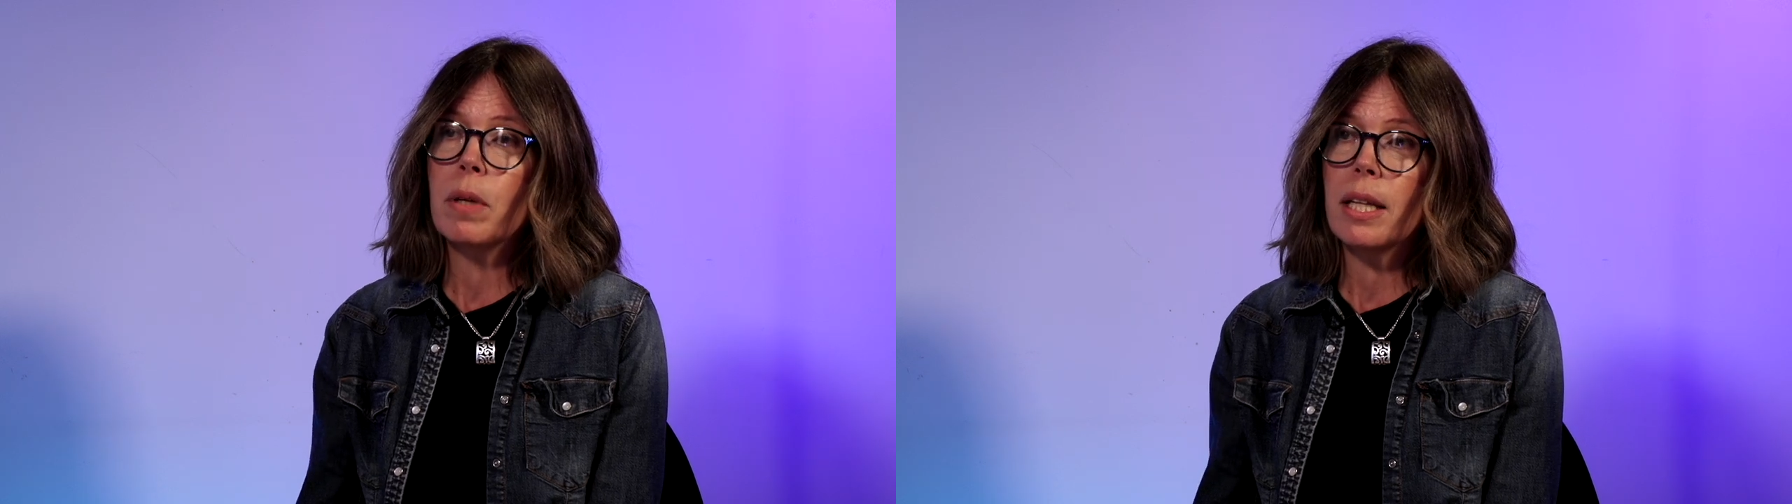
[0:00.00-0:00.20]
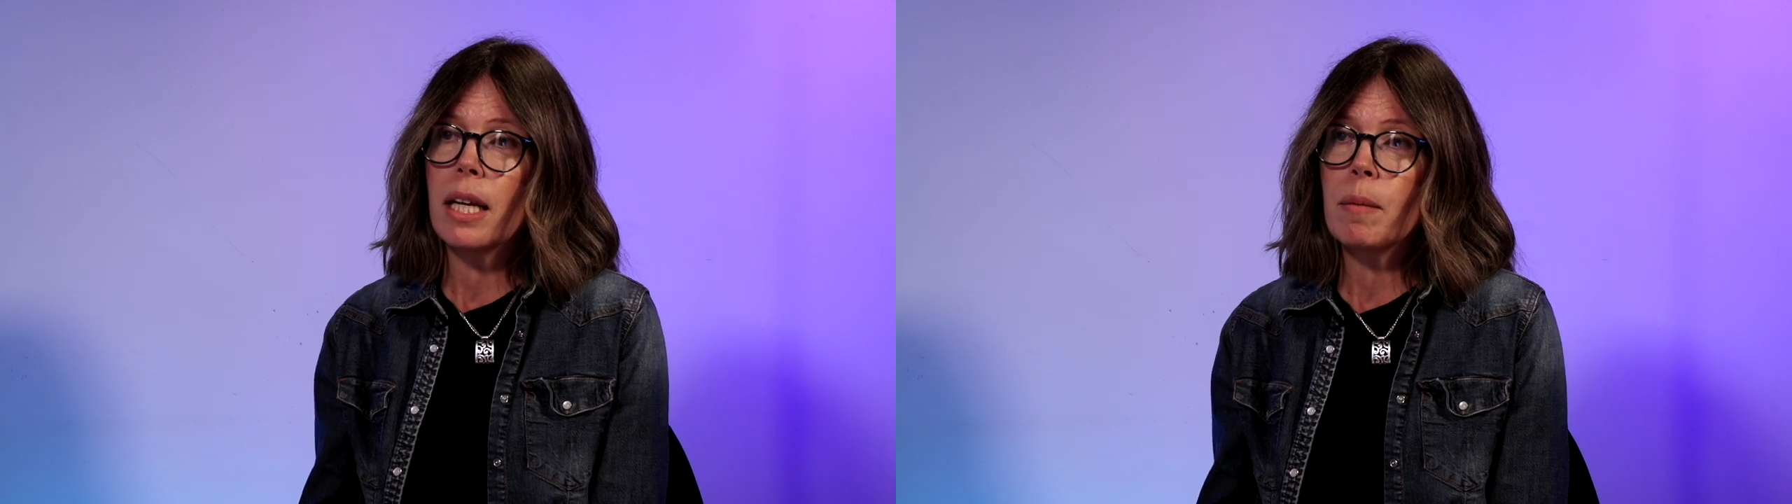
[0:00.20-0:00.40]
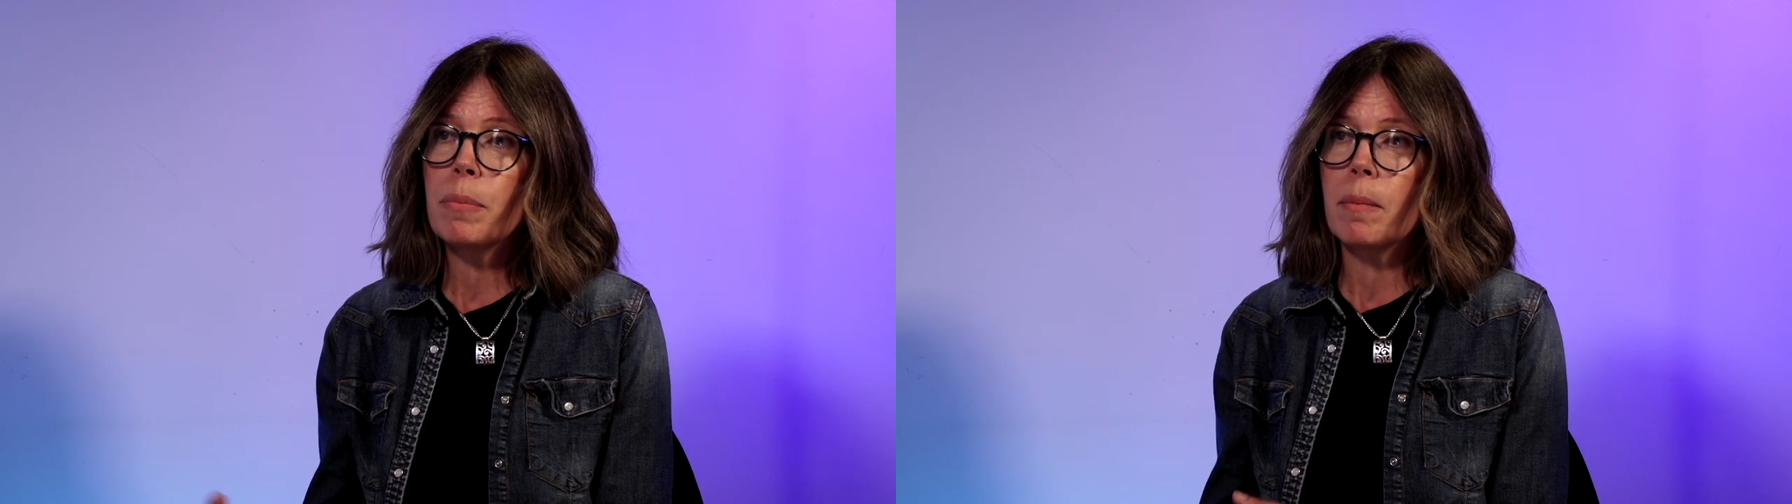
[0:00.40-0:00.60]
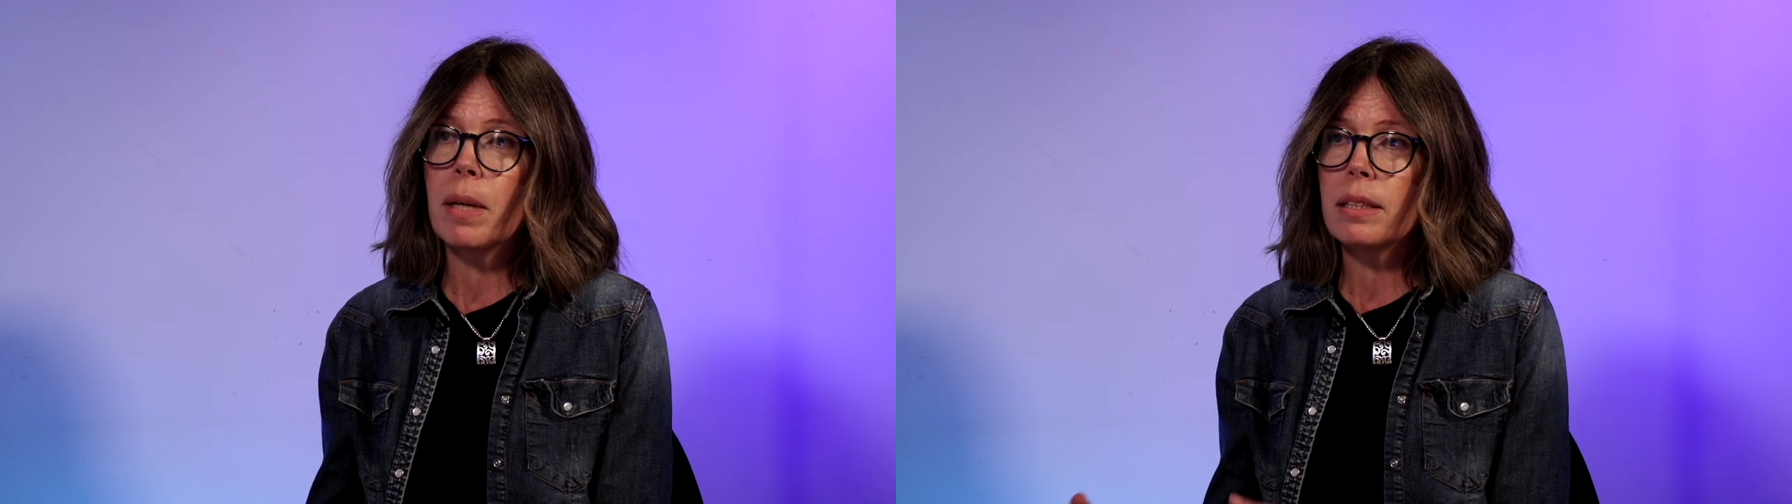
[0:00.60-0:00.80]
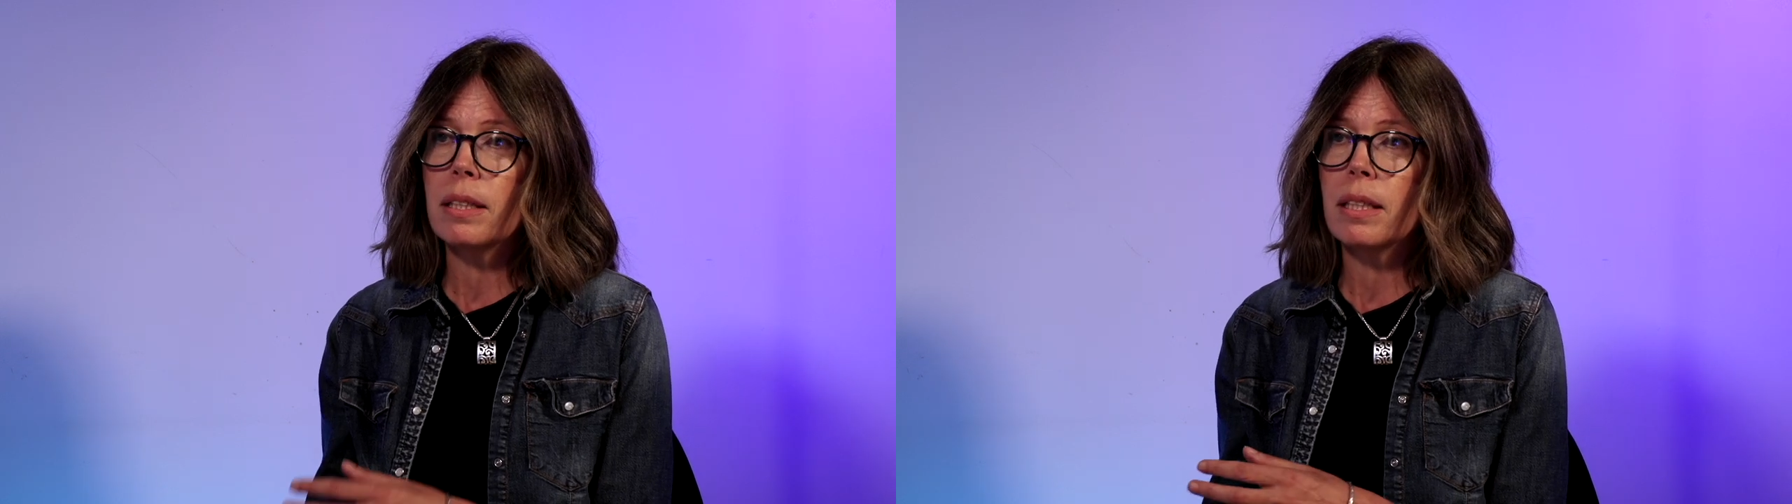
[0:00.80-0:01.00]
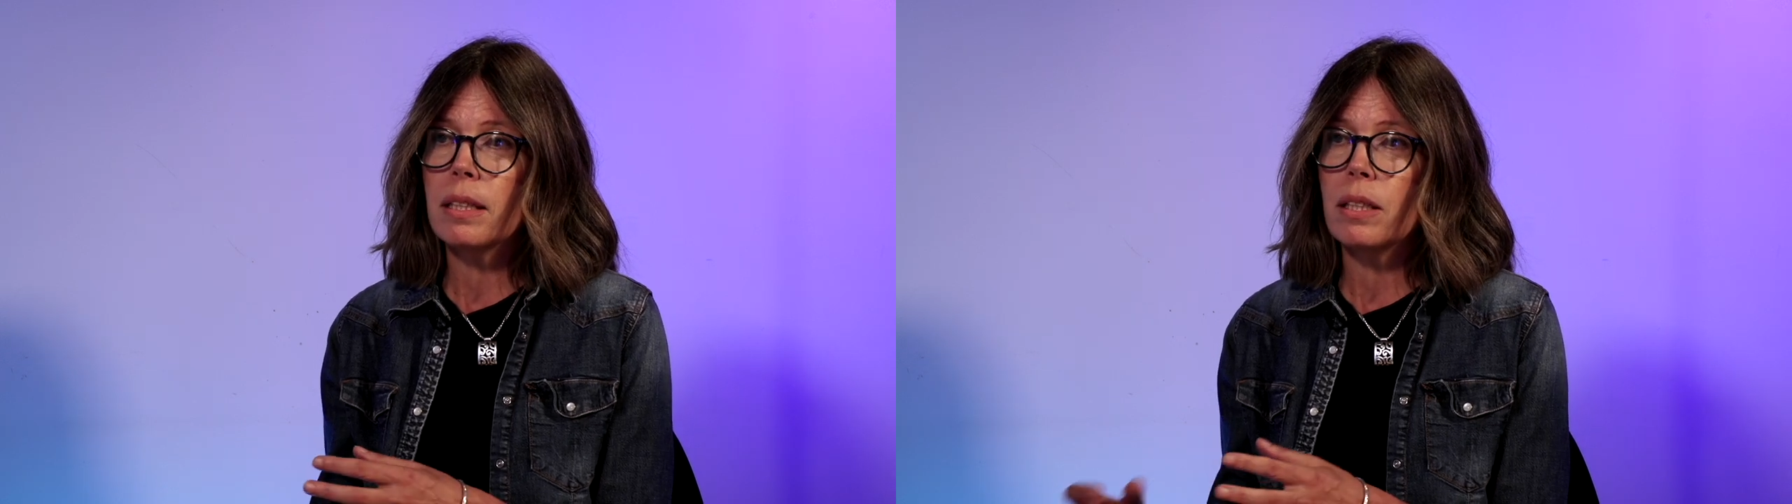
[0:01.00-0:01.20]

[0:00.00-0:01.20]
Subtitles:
when they implemented,